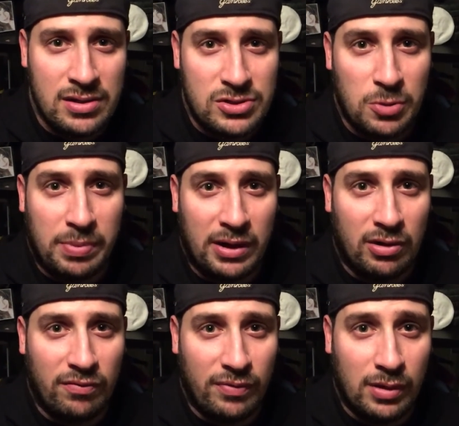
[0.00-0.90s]

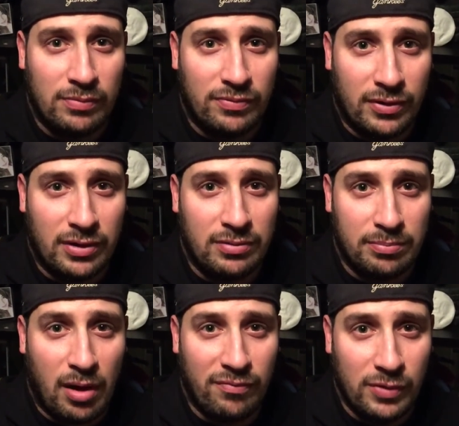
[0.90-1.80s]
superhero film for
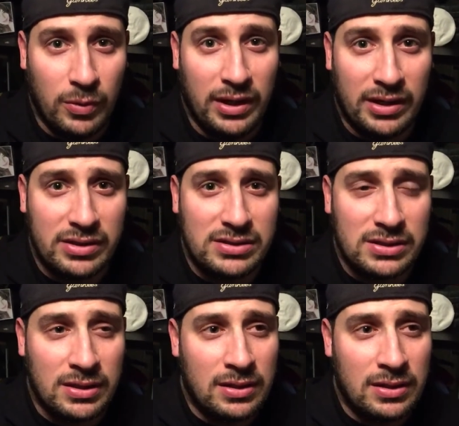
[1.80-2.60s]
a few years.